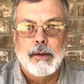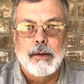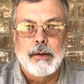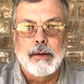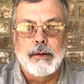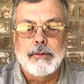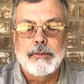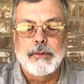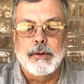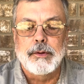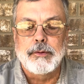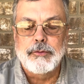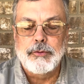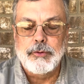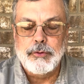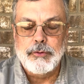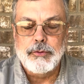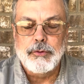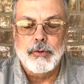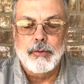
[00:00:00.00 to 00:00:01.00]
He said,
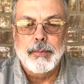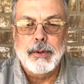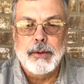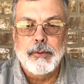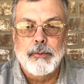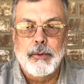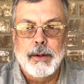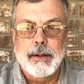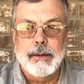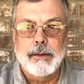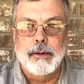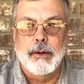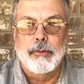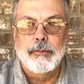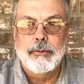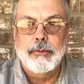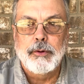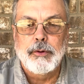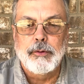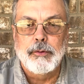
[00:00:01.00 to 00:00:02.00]
she's going to be waiting
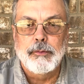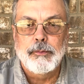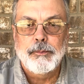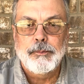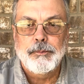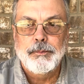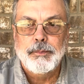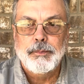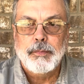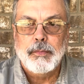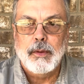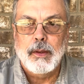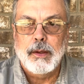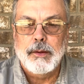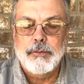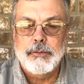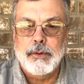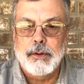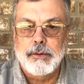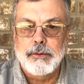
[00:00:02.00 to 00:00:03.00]
on you. He
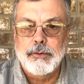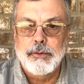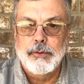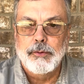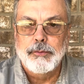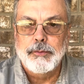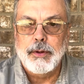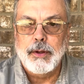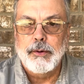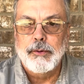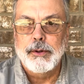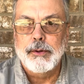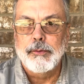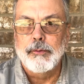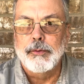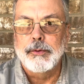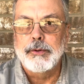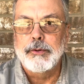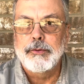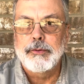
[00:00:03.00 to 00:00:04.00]
said, you'll know it
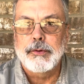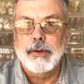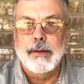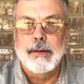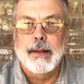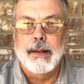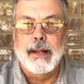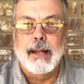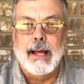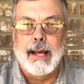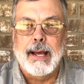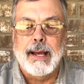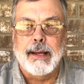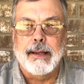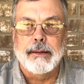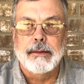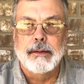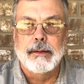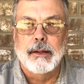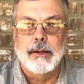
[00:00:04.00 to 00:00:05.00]
when you see the light
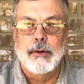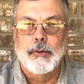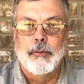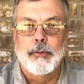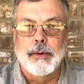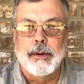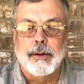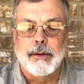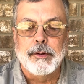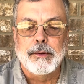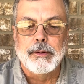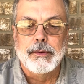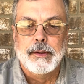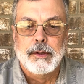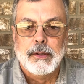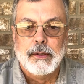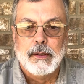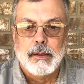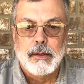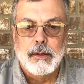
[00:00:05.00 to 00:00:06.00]
in the window
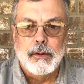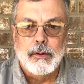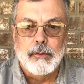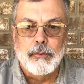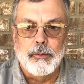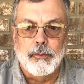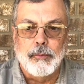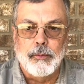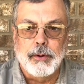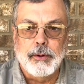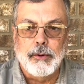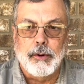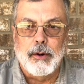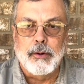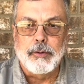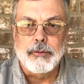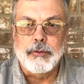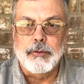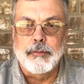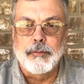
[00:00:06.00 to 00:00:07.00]
when we
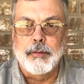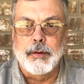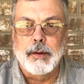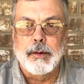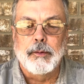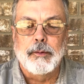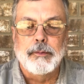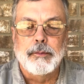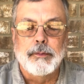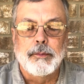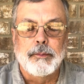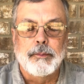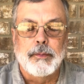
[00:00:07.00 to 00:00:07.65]
cross the field.